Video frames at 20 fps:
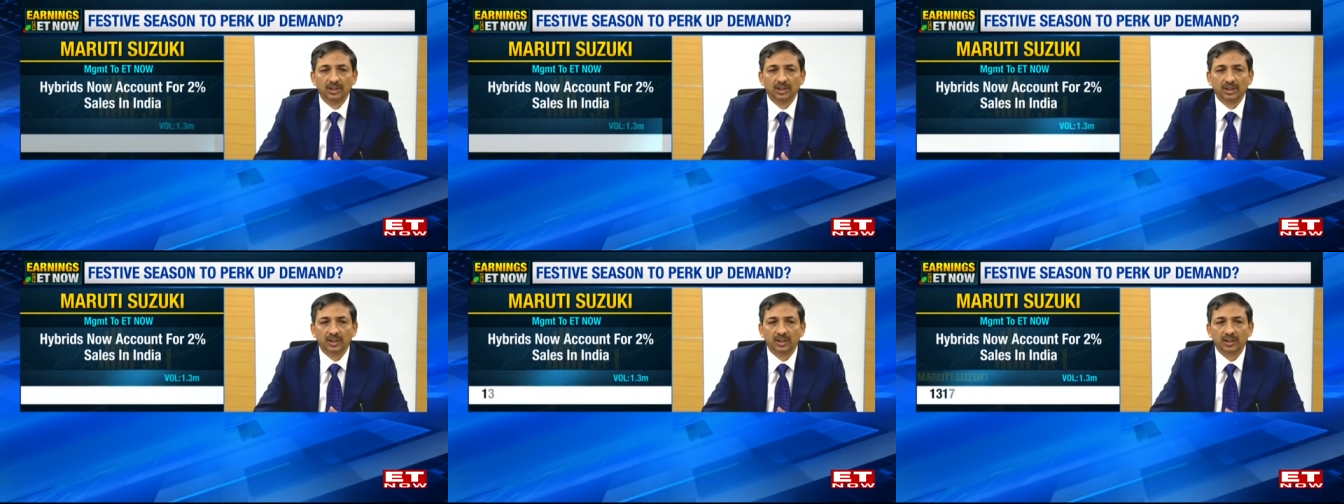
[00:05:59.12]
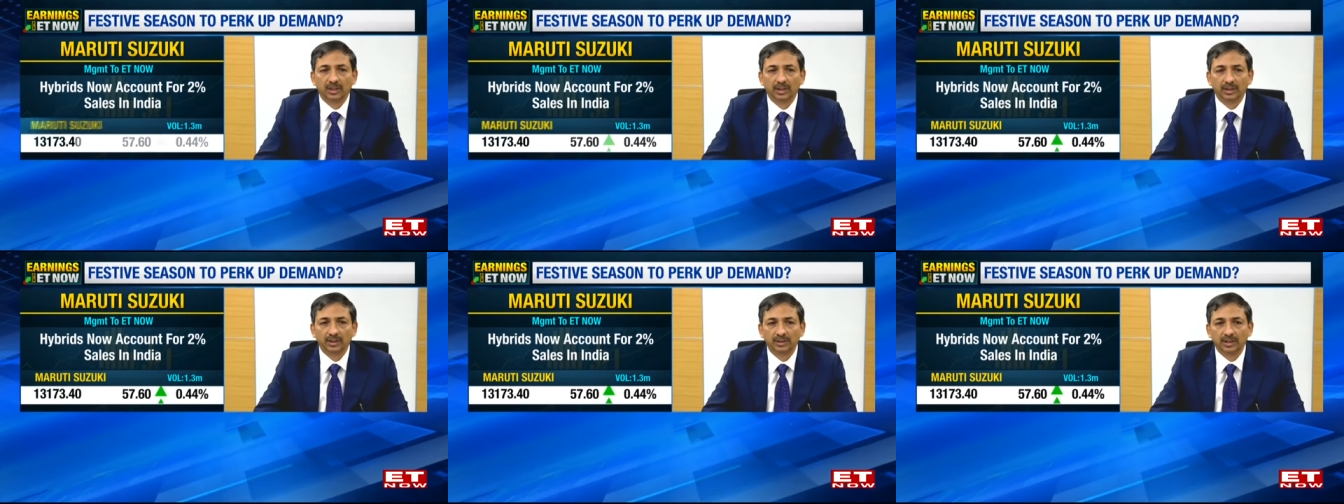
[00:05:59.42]

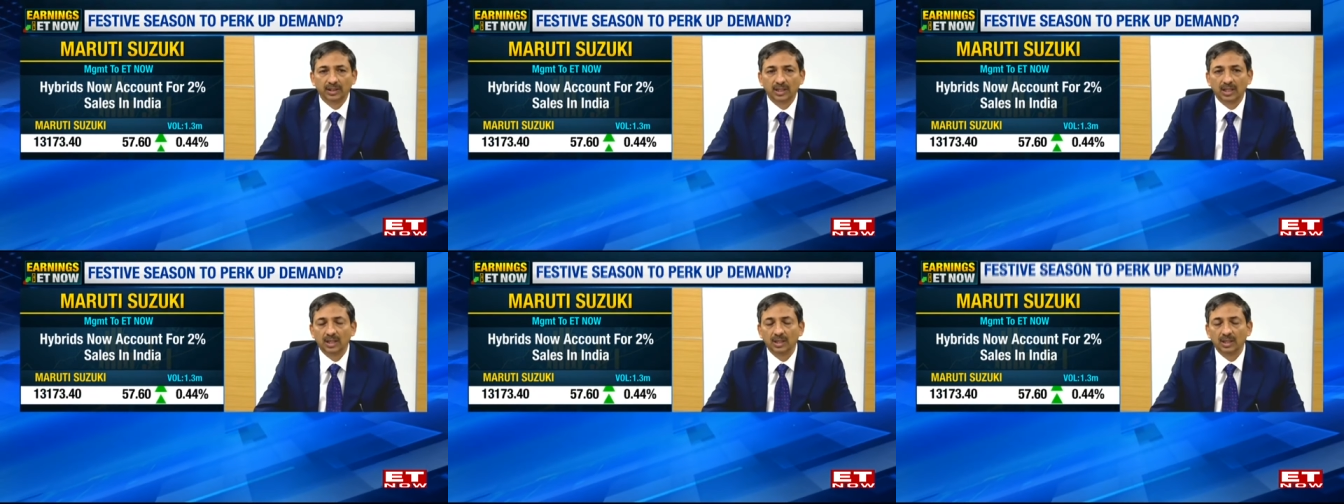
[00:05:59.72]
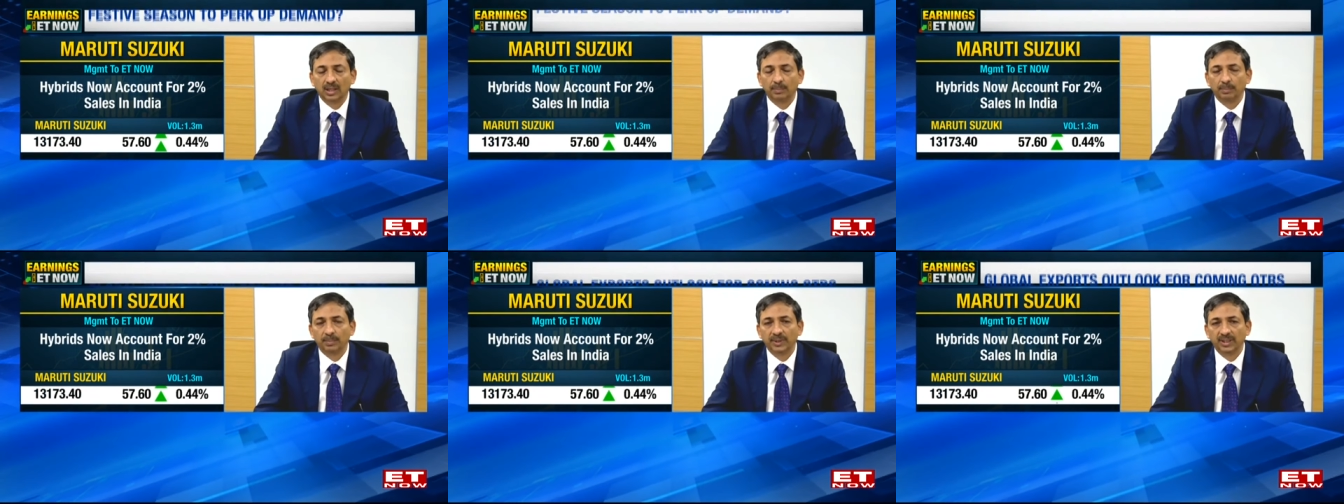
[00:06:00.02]
uh, our
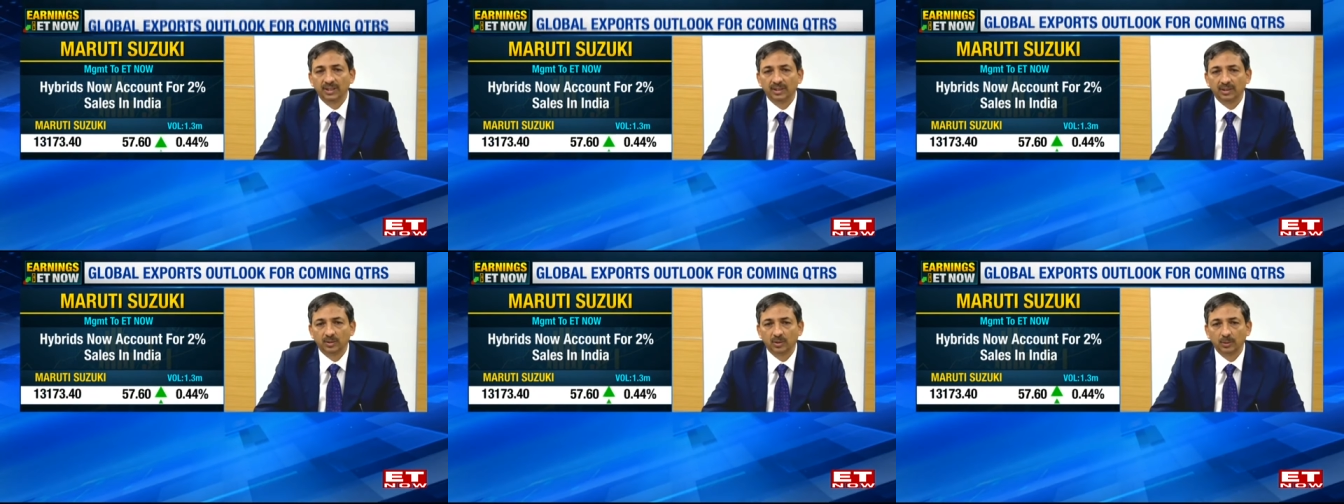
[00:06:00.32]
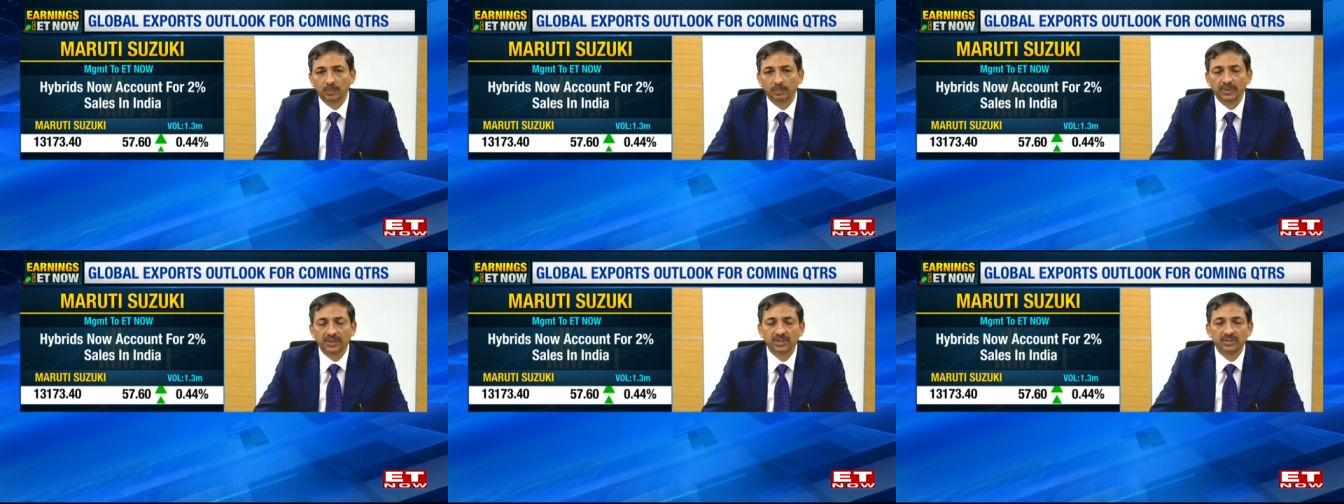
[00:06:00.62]
peer group
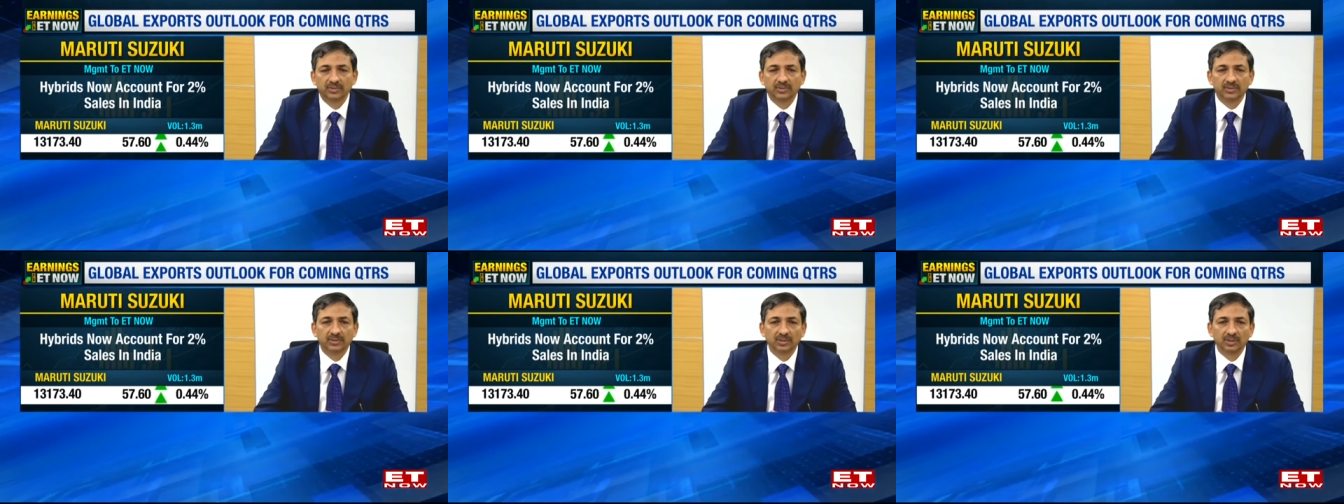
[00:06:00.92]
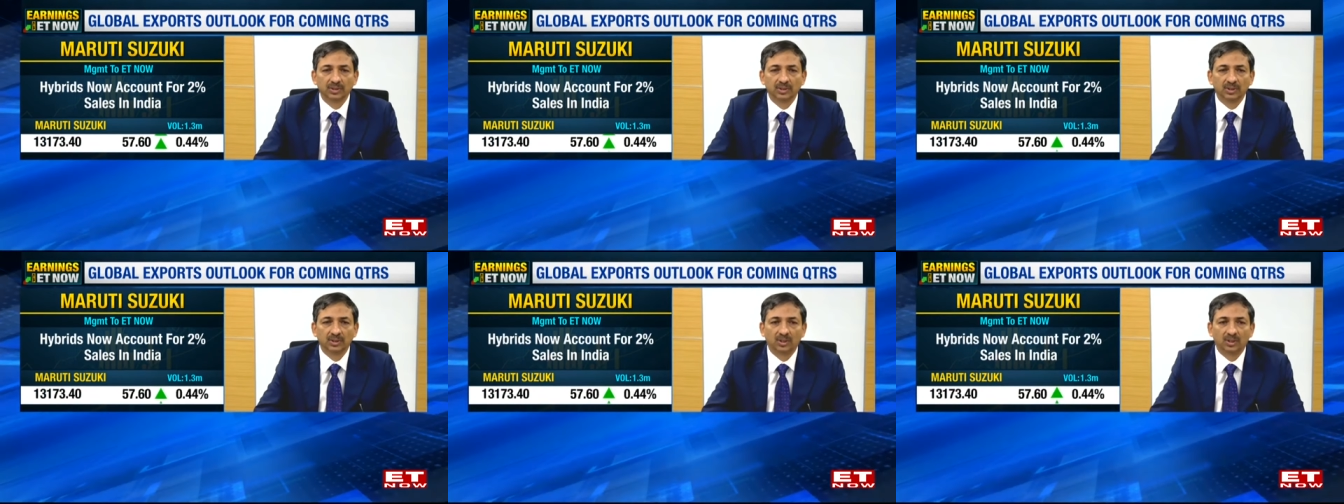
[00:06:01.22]
is uh,
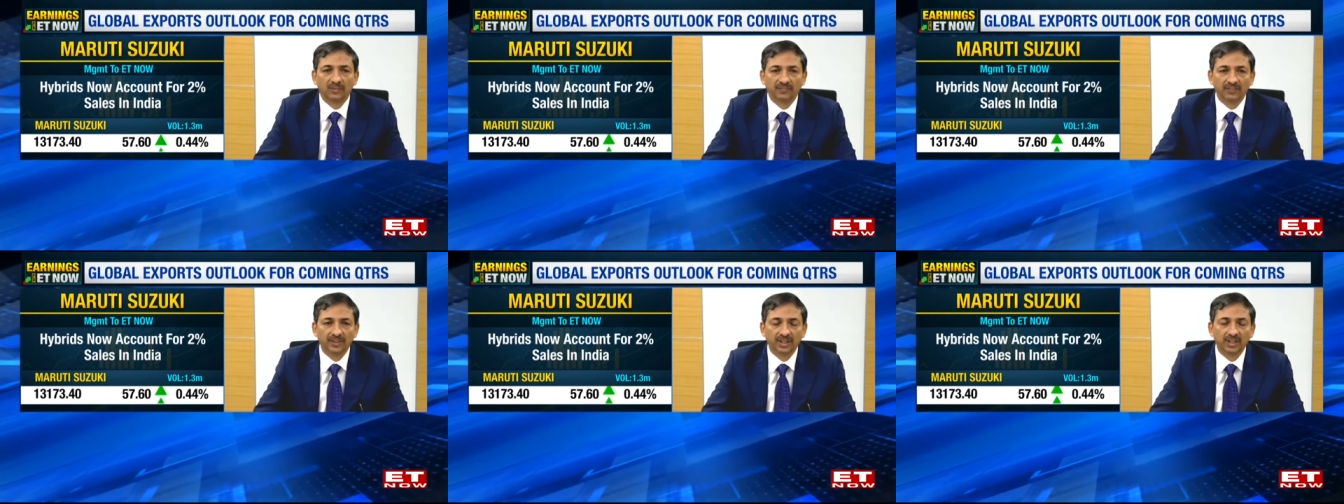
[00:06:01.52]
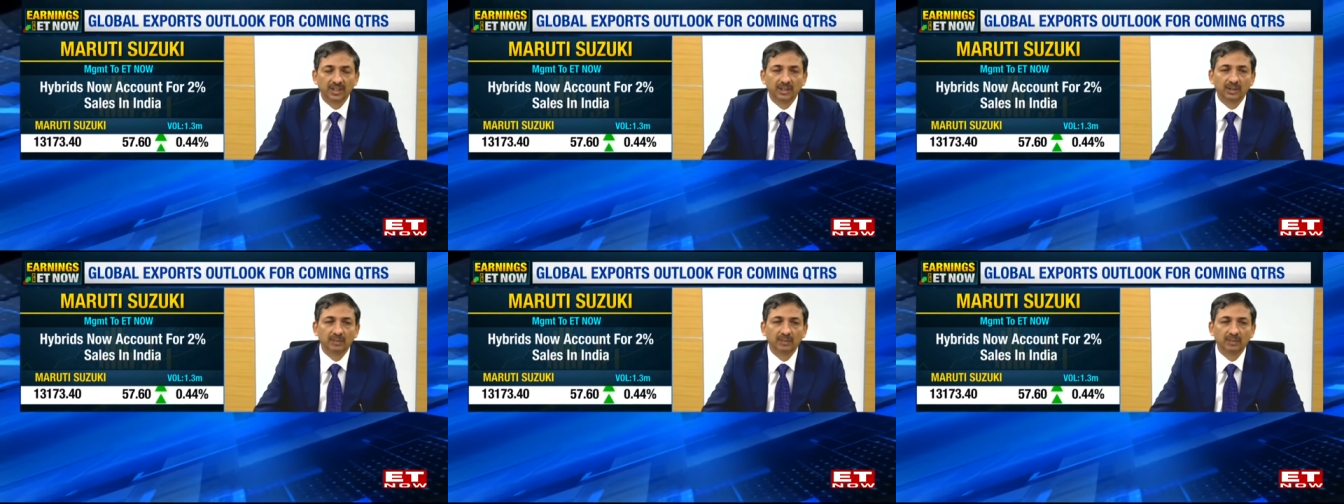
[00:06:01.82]
offering in the